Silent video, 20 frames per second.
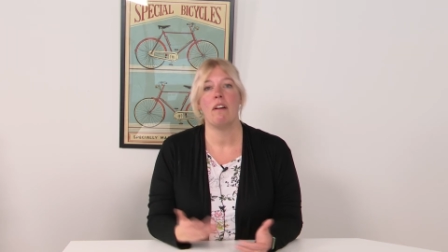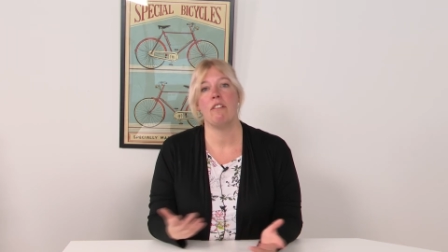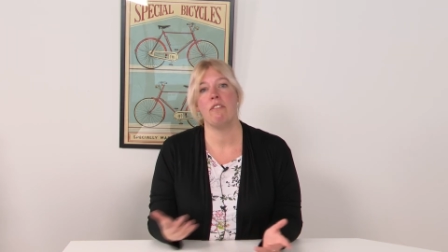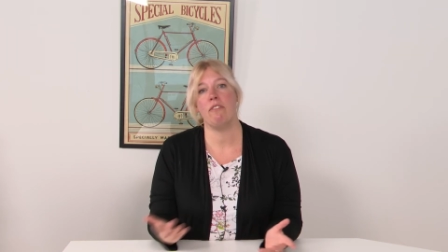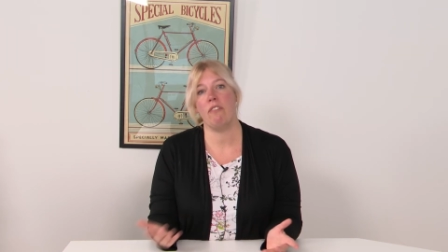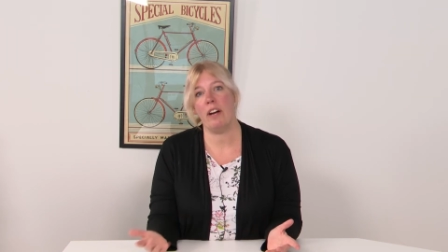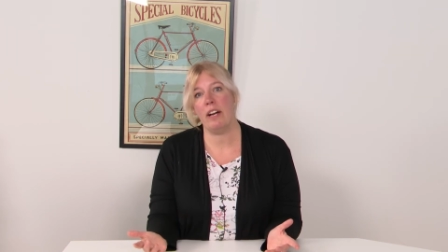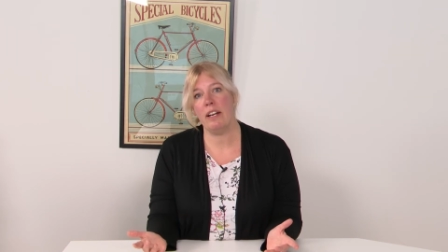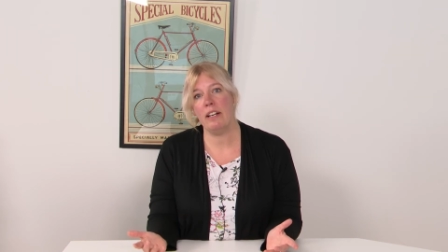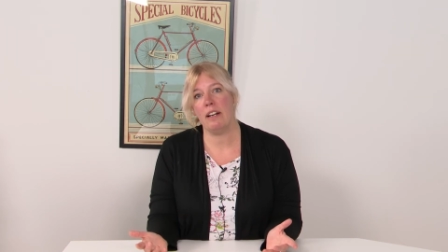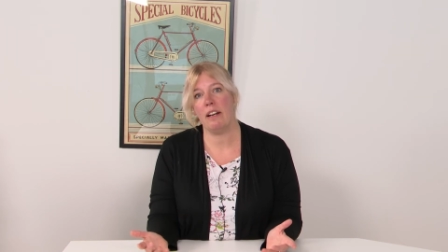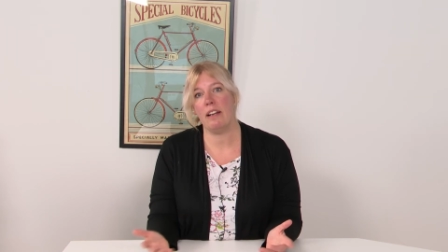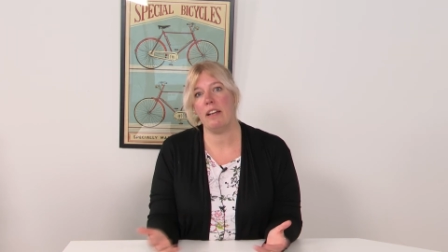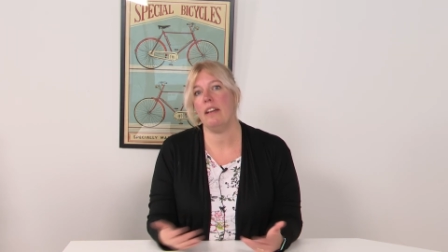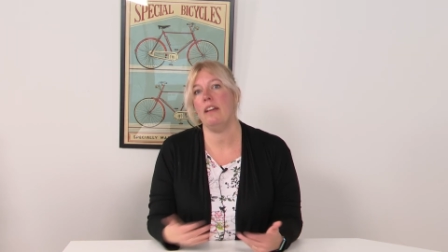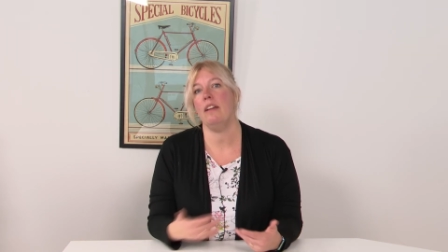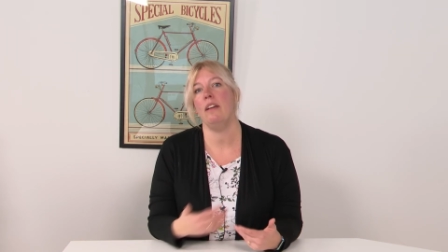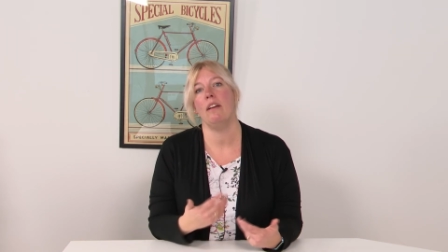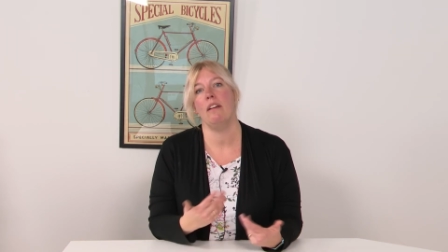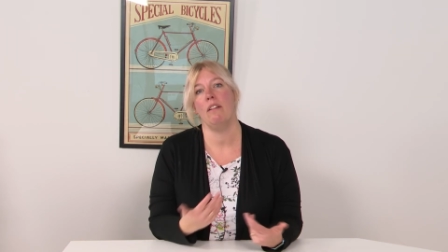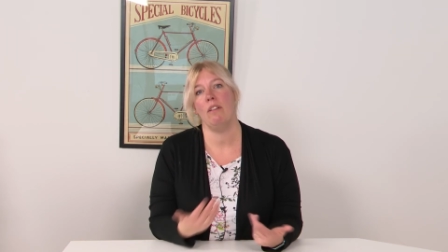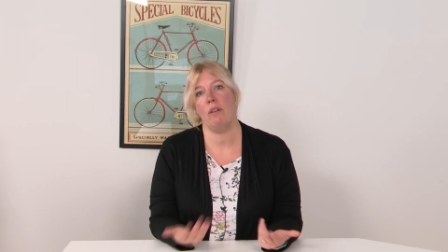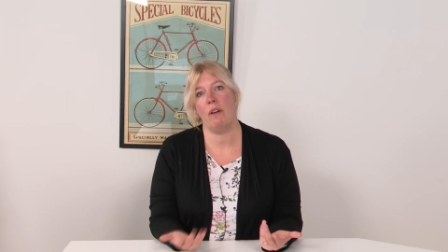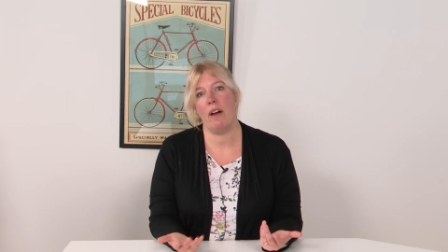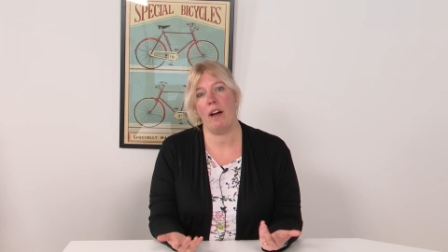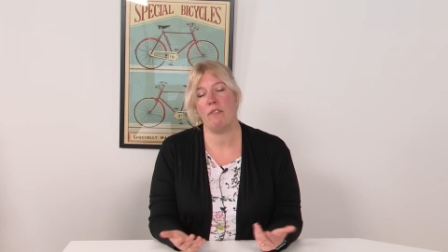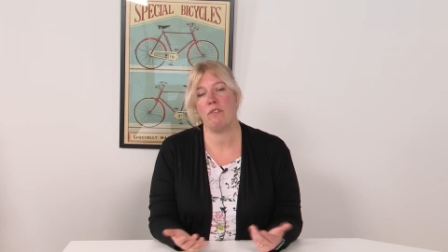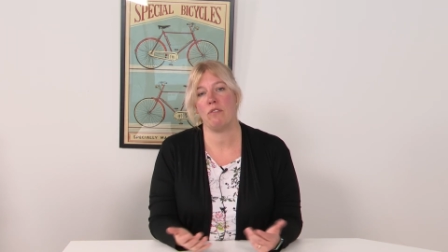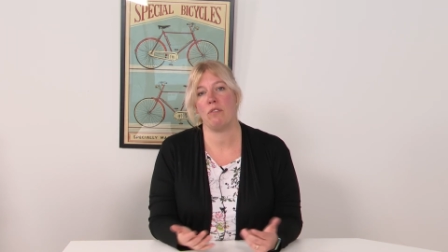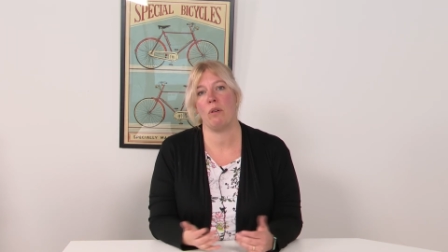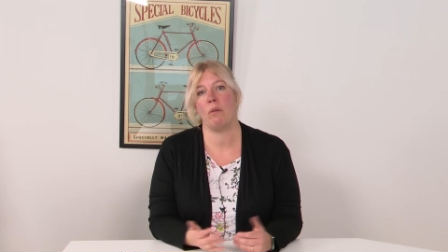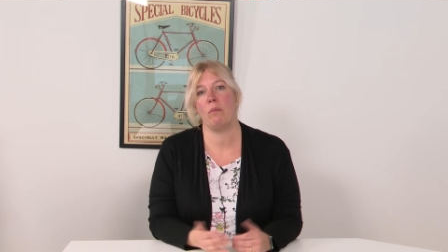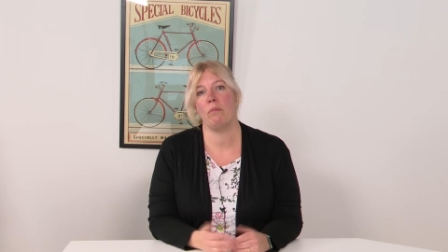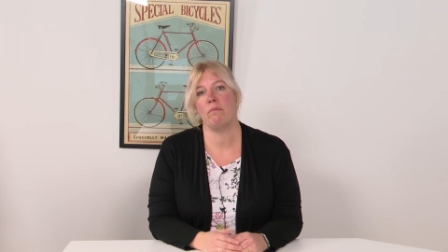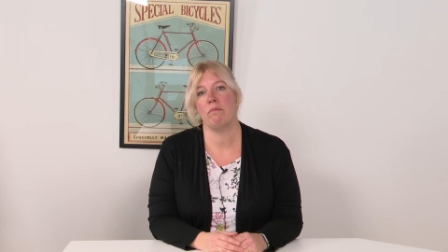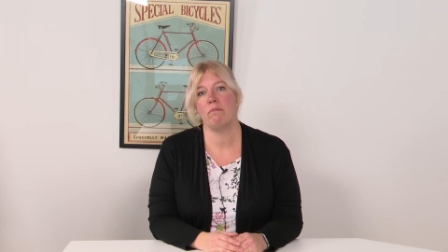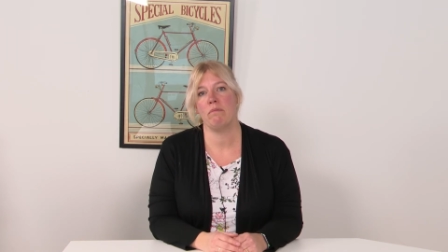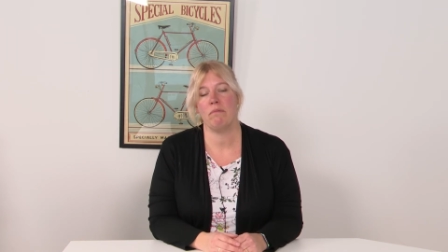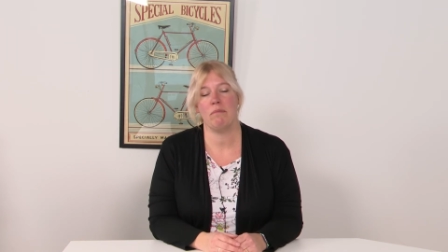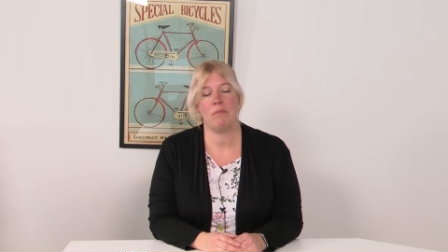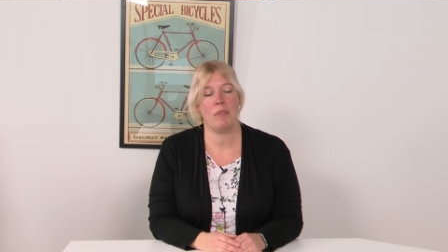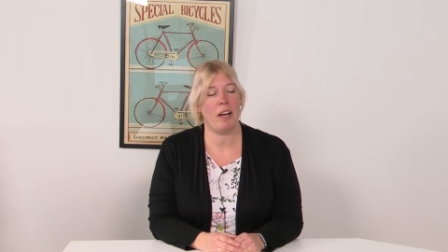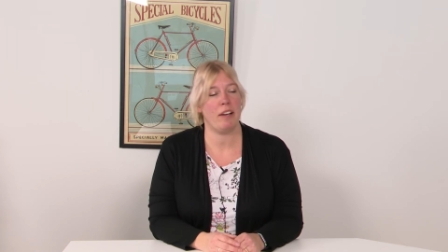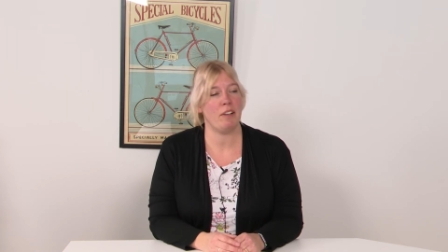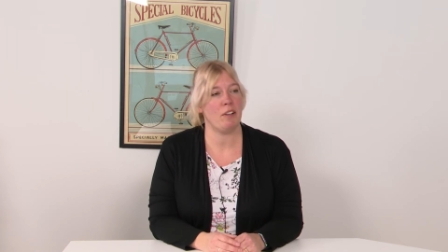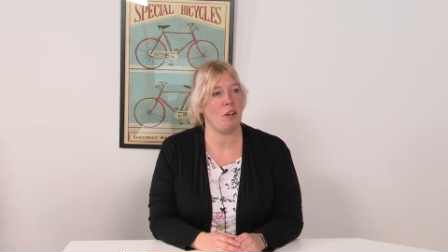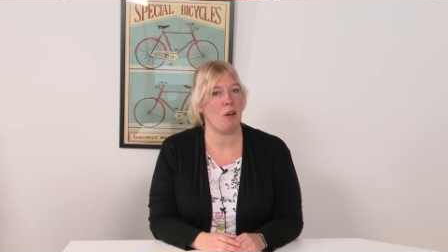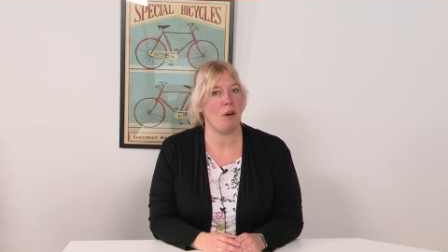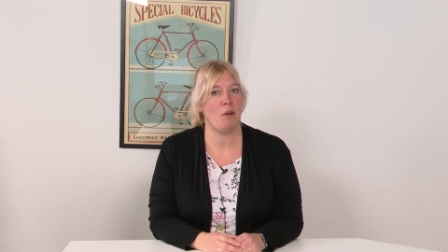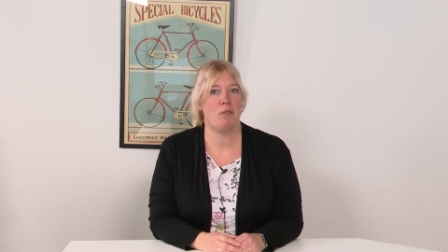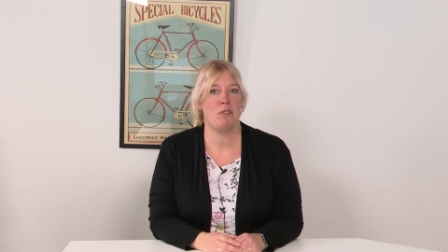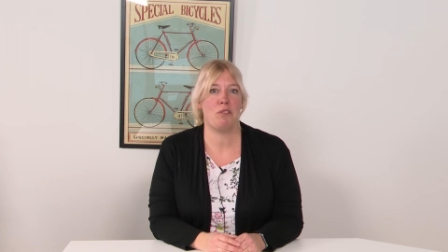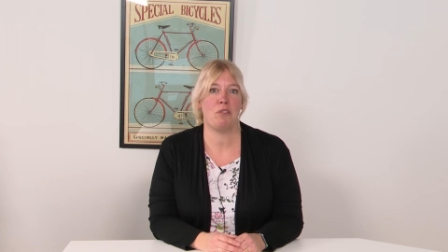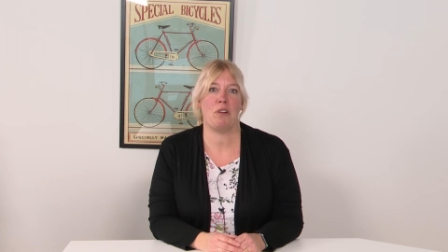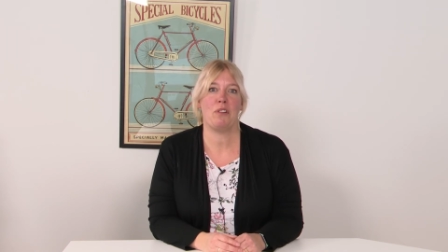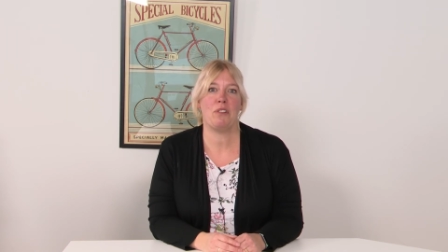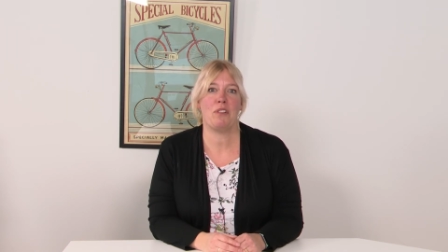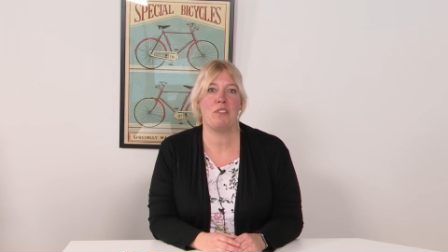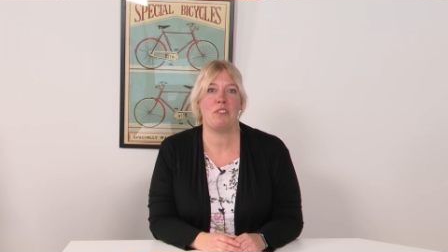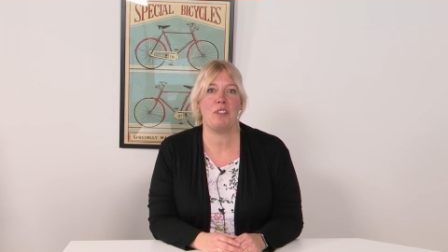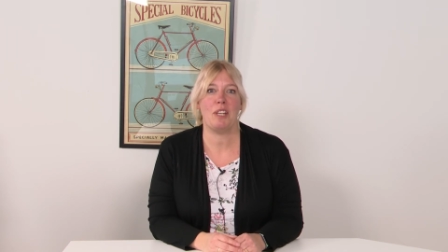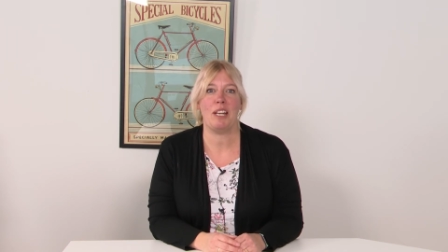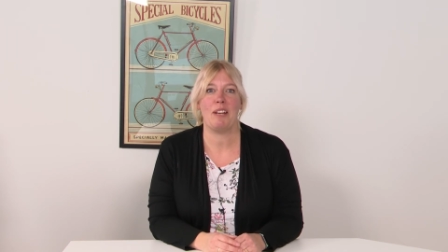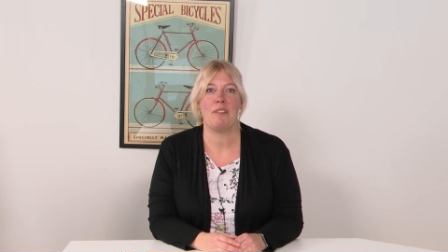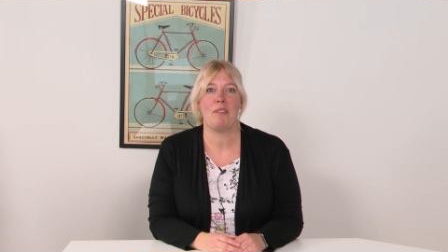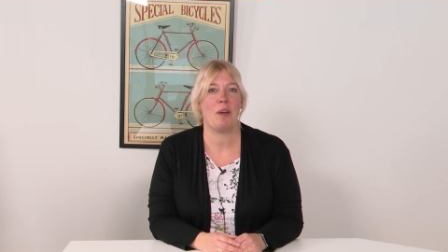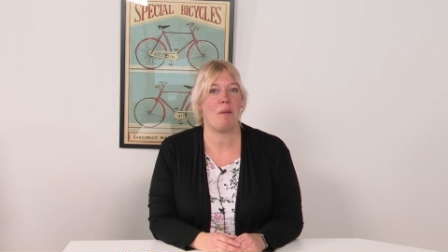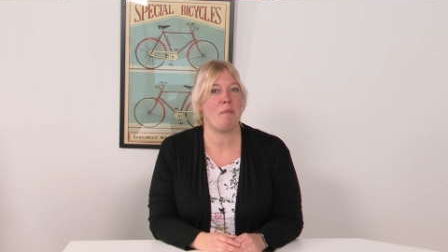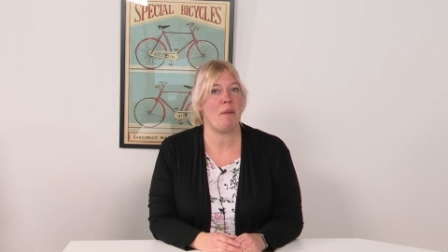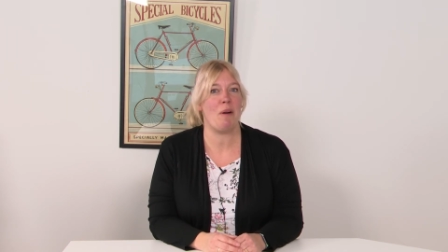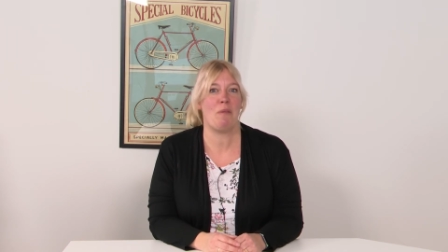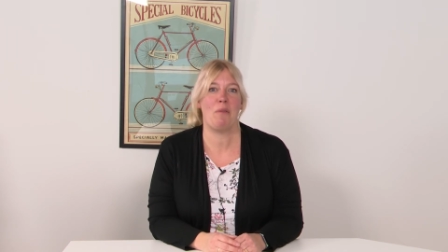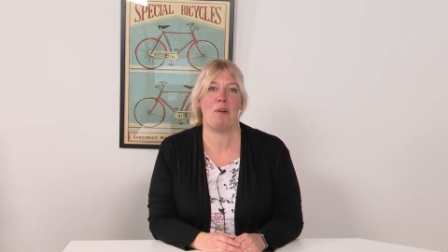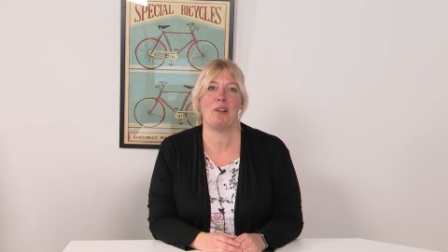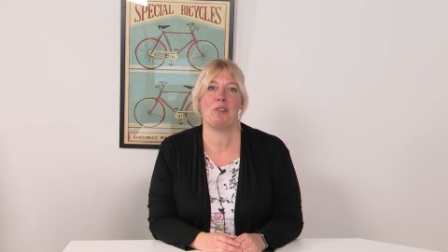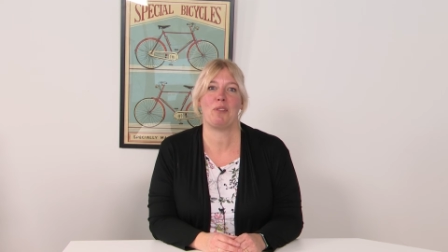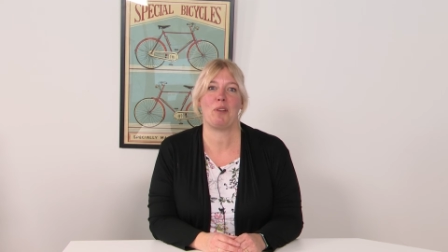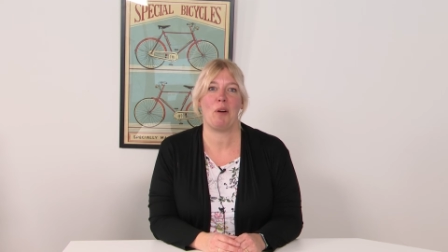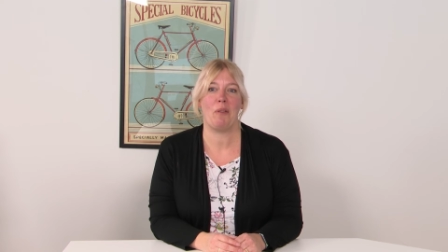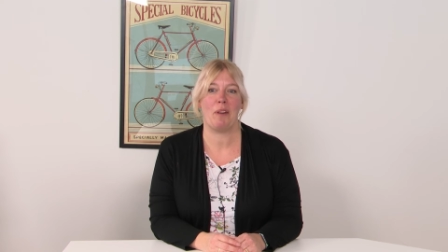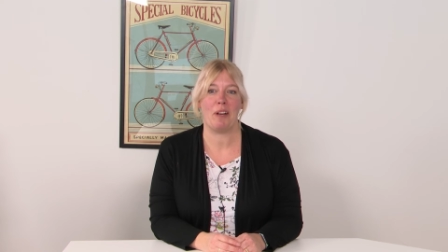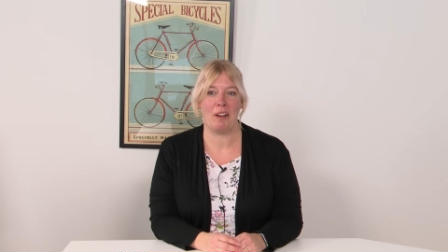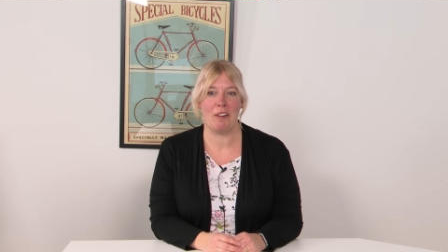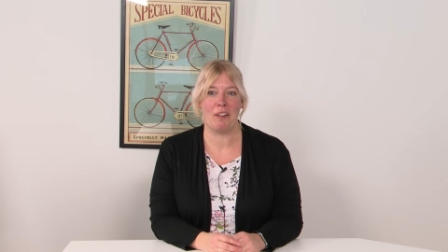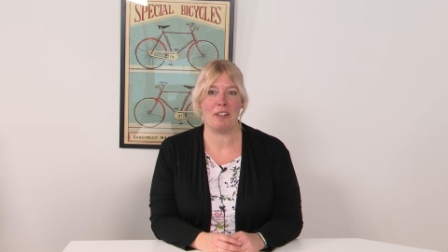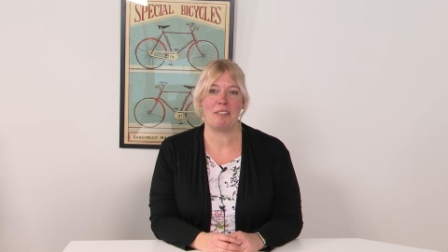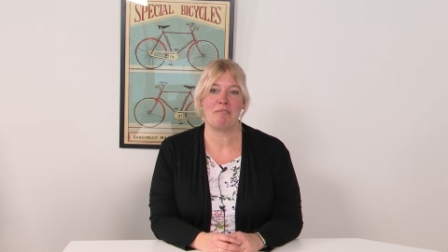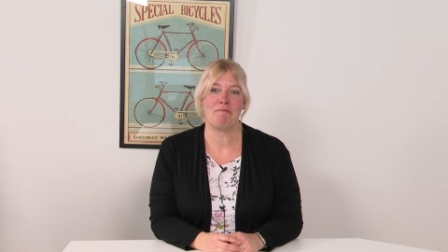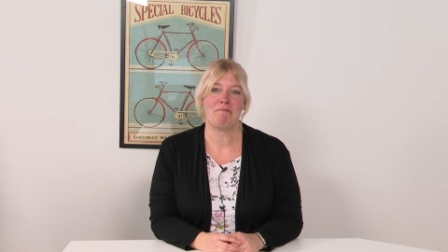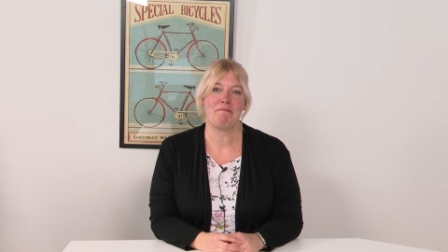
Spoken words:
Finally, you have some, certainty about what is going on.